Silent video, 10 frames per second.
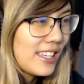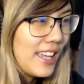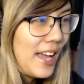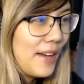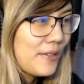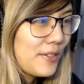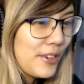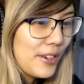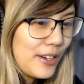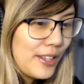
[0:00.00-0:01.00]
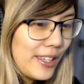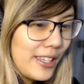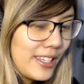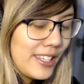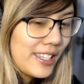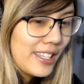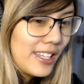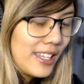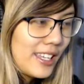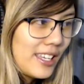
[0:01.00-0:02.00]
after like
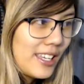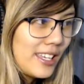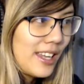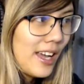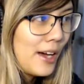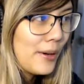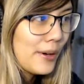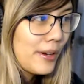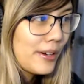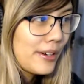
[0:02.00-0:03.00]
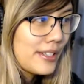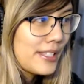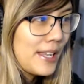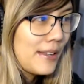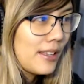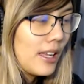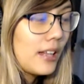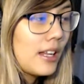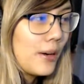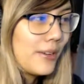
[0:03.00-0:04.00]
an hour
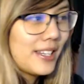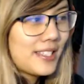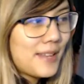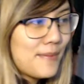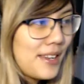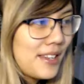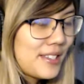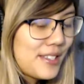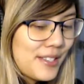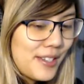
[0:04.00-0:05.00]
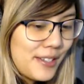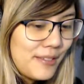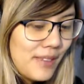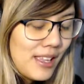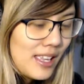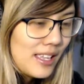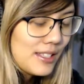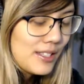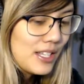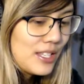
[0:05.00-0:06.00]
an hour and 10 minutes or so.
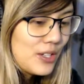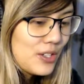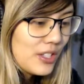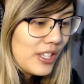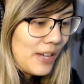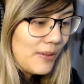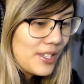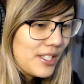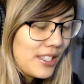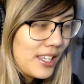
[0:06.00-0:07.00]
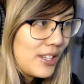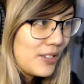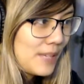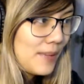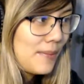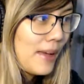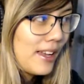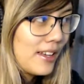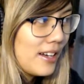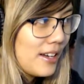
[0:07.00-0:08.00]
So then usually I would just like take my
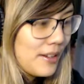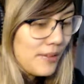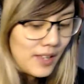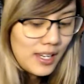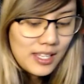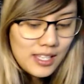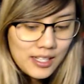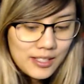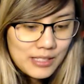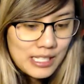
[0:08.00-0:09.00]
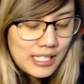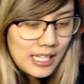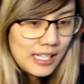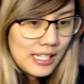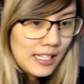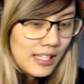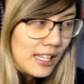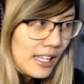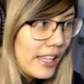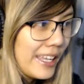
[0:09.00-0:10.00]
bag off and then just kind of
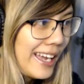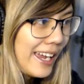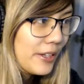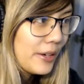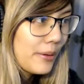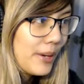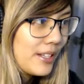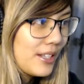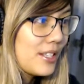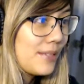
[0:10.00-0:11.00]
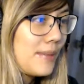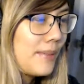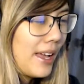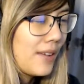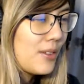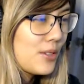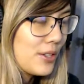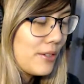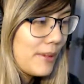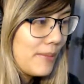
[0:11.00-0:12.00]
like idle around until my back feels a
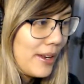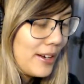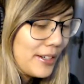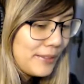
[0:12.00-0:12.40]
little bit better.